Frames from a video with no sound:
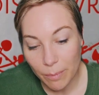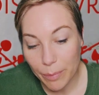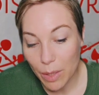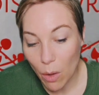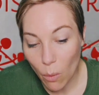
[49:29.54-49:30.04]

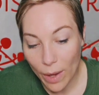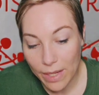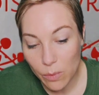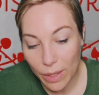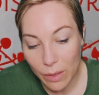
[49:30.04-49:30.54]
but
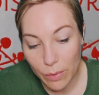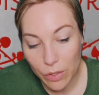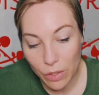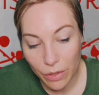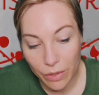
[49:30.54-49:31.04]
always when he
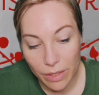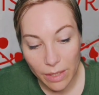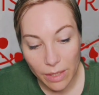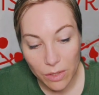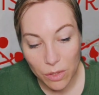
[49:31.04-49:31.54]
returned,
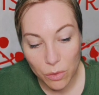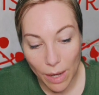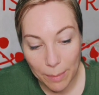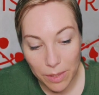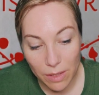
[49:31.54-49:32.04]

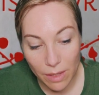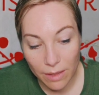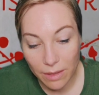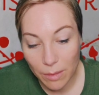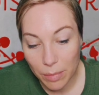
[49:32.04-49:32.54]
strapped the
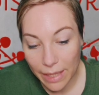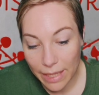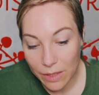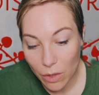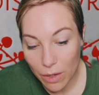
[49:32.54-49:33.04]

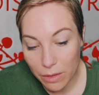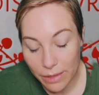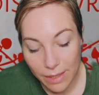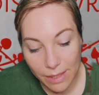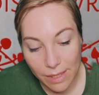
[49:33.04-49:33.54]
uncomplaining toddler
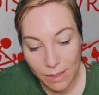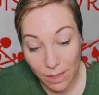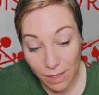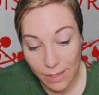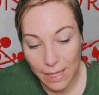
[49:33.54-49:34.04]
into
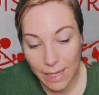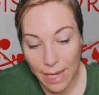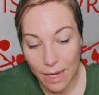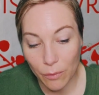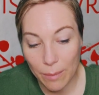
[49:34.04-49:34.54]
the seat
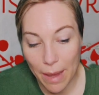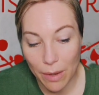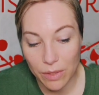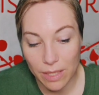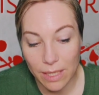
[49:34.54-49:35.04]
again and
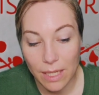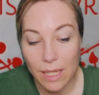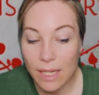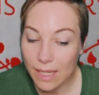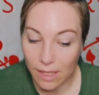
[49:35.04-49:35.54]
remounted,
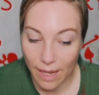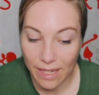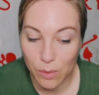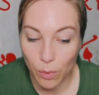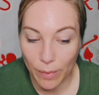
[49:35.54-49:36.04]
his
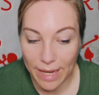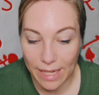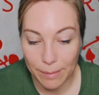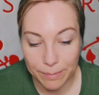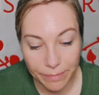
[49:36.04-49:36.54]
legs were
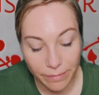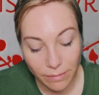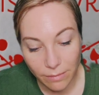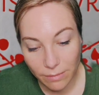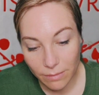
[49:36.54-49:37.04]
ready.
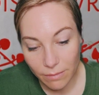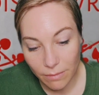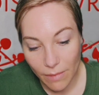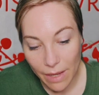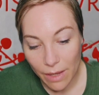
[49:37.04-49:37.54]

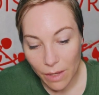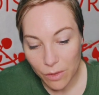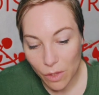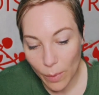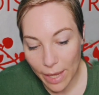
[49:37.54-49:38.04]

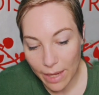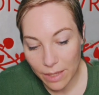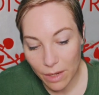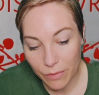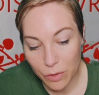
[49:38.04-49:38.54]
So he had
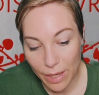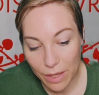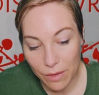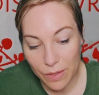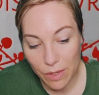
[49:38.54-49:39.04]
enough
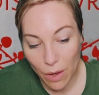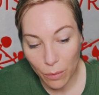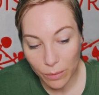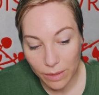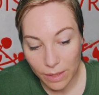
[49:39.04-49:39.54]
strength of his
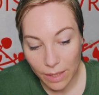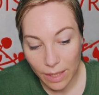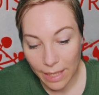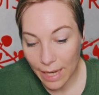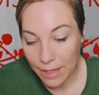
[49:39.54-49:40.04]
own,
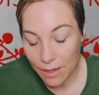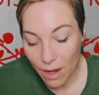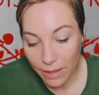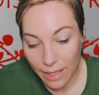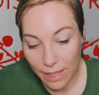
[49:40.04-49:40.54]
and had
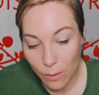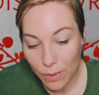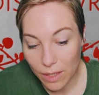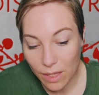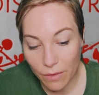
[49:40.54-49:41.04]
not needed
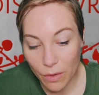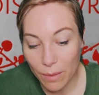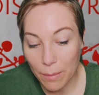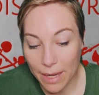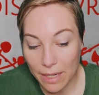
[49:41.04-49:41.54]
what the giver
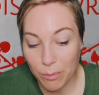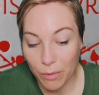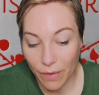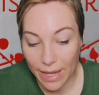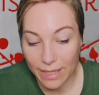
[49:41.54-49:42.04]
might have
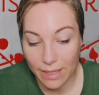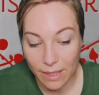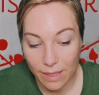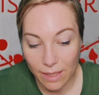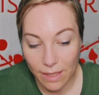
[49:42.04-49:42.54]
provided,
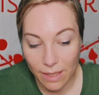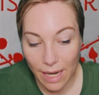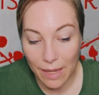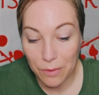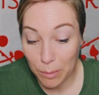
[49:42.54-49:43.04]

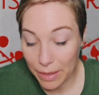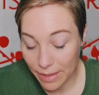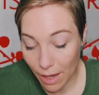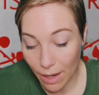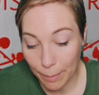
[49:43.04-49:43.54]
had there been
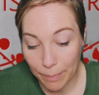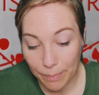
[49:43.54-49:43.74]
time.